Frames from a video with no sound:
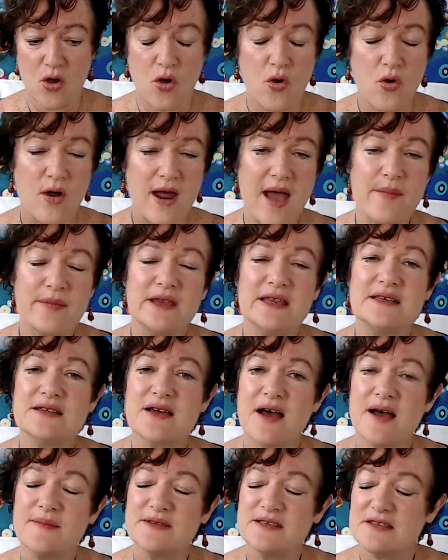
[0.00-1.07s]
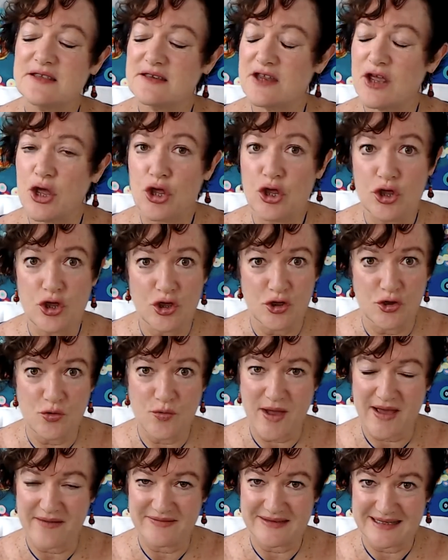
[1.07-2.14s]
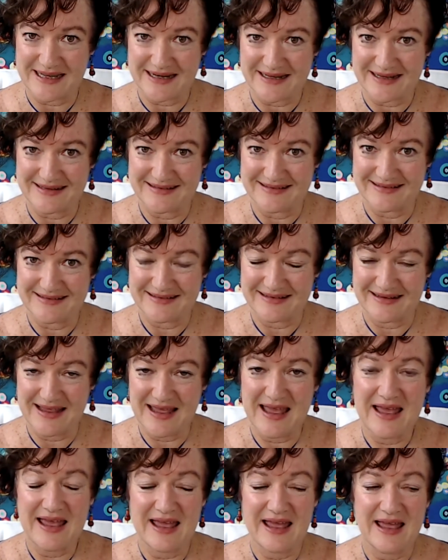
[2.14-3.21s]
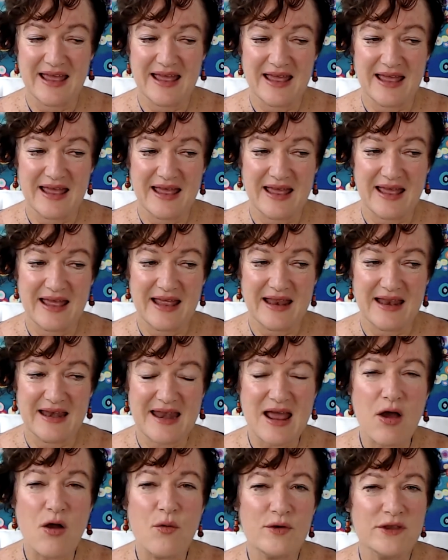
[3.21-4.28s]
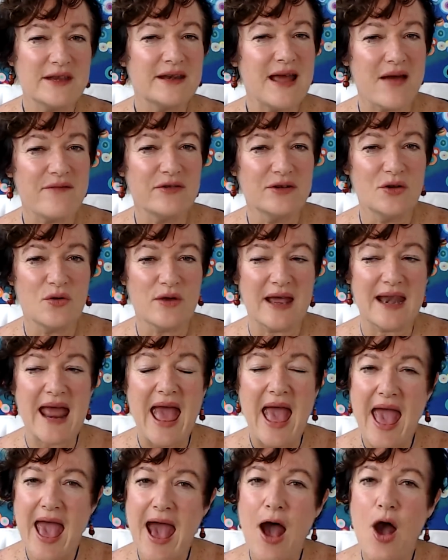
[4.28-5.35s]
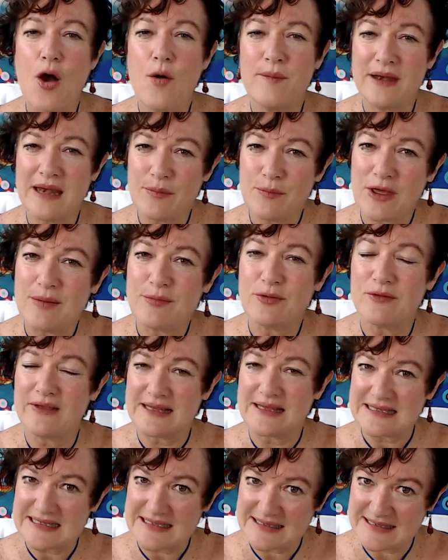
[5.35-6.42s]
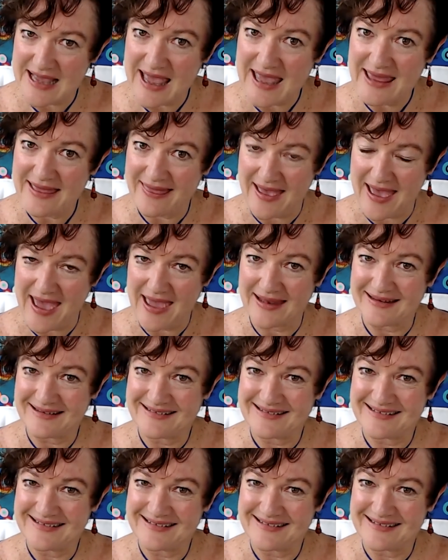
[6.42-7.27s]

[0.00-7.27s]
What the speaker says: Or how many times that you have said it? Now I want you to have a look at how many people that say that